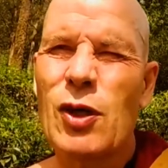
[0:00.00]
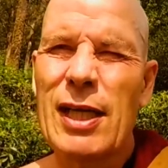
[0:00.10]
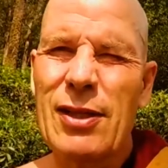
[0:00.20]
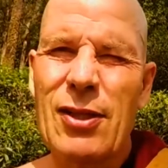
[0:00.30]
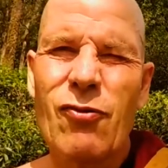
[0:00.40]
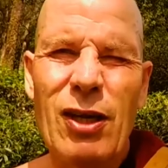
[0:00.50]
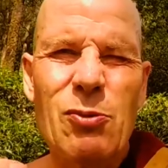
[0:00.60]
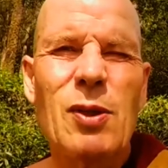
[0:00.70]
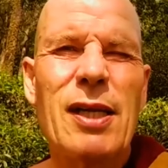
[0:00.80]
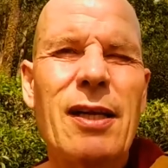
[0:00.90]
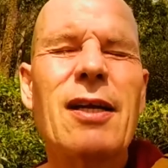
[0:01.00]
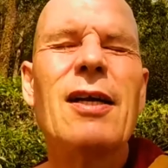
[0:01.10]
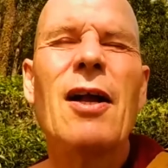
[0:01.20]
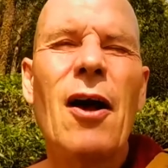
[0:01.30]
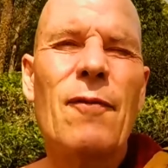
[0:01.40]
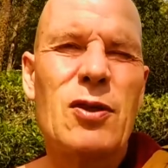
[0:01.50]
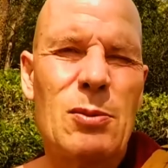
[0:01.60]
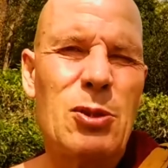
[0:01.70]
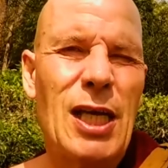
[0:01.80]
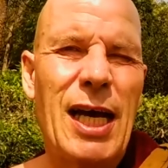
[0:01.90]
treading the treadmill of
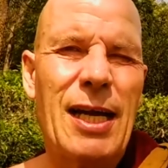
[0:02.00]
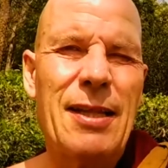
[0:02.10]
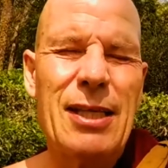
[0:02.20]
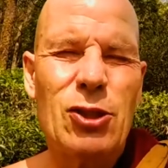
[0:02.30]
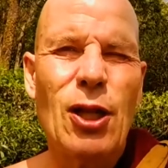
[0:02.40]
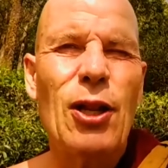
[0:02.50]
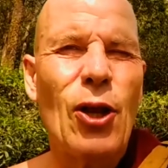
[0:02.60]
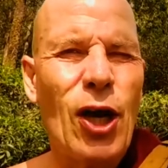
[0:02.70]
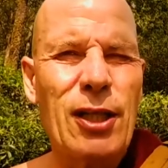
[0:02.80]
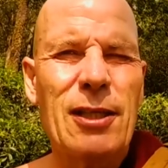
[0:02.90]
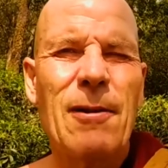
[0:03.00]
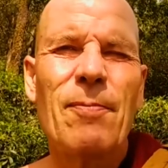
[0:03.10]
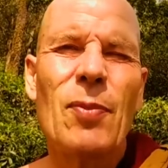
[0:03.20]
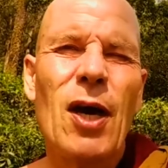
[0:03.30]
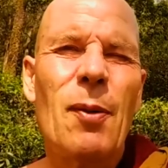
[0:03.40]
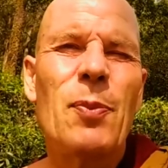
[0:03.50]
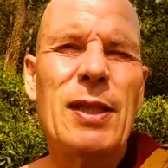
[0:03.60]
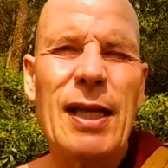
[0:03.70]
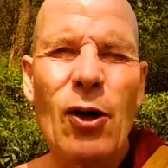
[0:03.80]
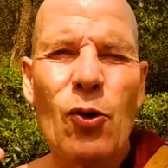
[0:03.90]
samsara. They are still locked up
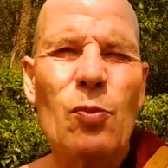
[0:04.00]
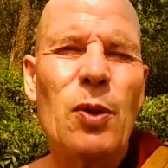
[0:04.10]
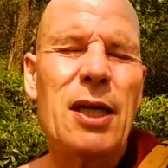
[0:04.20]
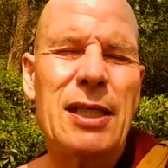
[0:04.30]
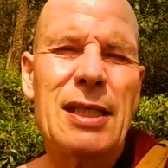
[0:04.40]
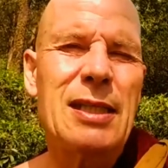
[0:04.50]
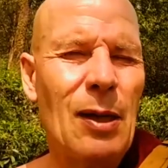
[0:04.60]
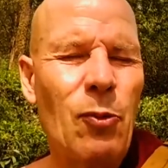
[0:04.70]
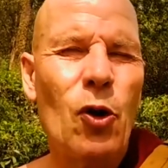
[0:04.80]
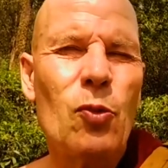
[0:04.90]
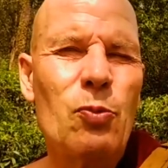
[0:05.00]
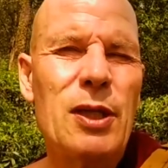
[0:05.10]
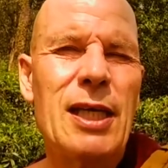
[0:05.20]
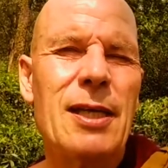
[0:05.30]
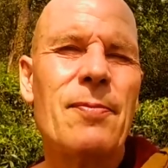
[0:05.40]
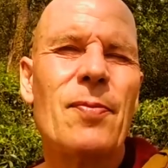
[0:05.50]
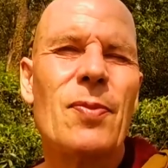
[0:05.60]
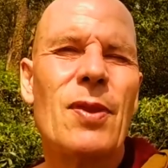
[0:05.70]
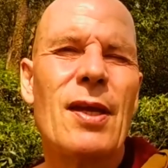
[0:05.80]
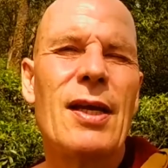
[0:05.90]
in their own body, in their own being,
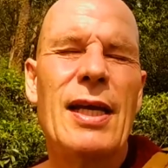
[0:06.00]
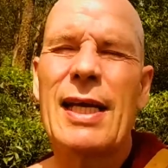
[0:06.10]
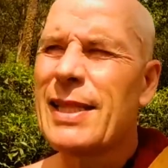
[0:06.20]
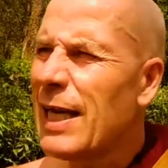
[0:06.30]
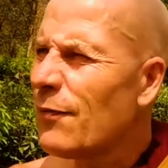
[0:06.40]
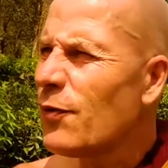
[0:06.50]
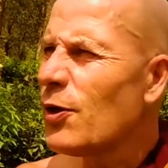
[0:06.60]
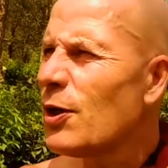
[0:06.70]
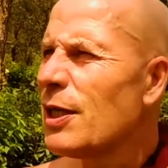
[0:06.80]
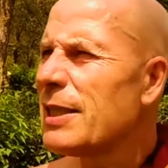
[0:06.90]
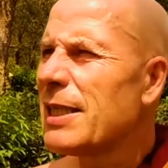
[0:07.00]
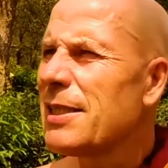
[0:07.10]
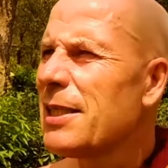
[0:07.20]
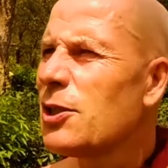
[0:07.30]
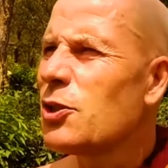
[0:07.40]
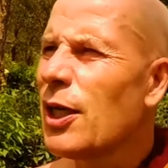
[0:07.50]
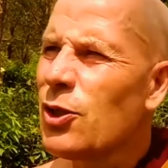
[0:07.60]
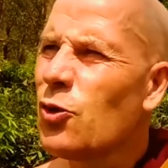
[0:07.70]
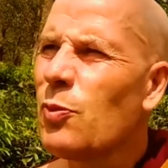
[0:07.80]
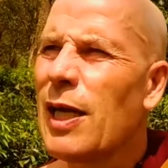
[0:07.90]
and therefore destined
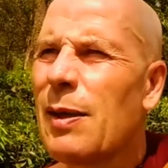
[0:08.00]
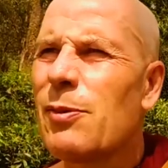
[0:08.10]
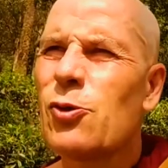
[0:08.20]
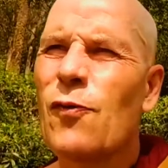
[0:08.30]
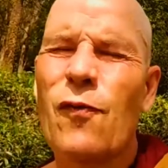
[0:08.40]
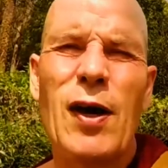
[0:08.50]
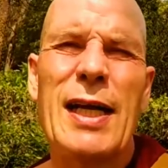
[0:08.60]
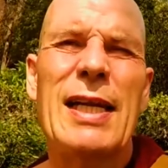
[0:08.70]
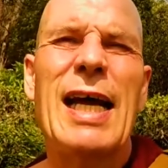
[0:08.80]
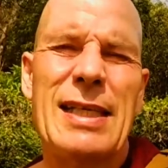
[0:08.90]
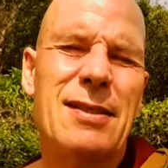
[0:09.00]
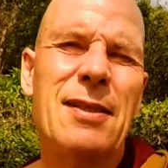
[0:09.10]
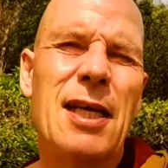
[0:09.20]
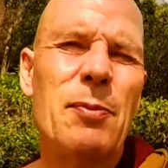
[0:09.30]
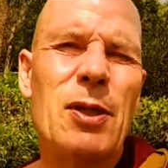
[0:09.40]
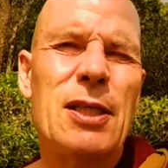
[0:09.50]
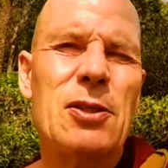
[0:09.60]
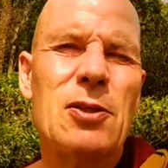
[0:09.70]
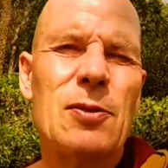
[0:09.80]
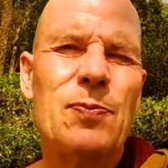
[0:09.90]
not to be able to find lasting
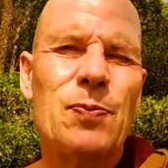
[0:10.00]
happiness.